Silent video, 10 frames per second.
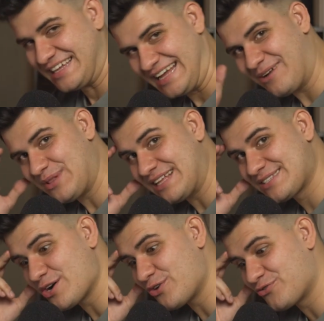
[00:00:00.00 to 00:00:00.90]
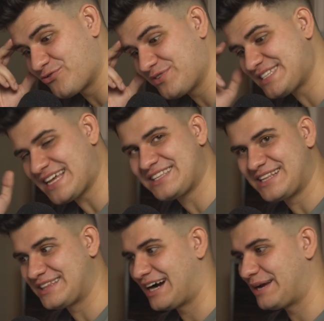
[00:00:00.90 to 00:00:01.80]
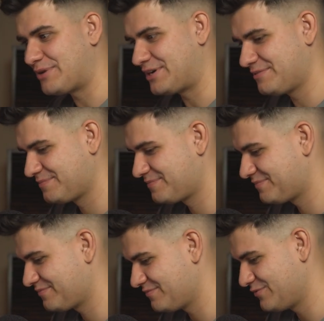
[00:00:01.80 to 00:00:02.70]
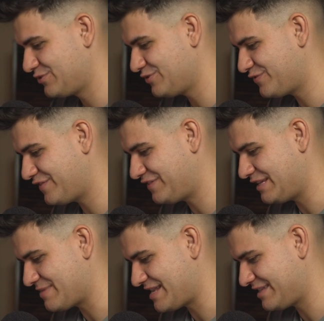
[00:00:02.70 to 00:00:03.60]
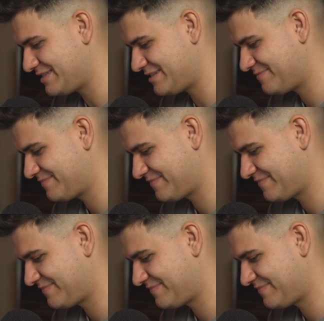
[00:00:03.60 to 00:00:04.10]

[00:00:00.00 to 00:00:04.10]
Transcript: Now let's go reset the timer to 15 minutes.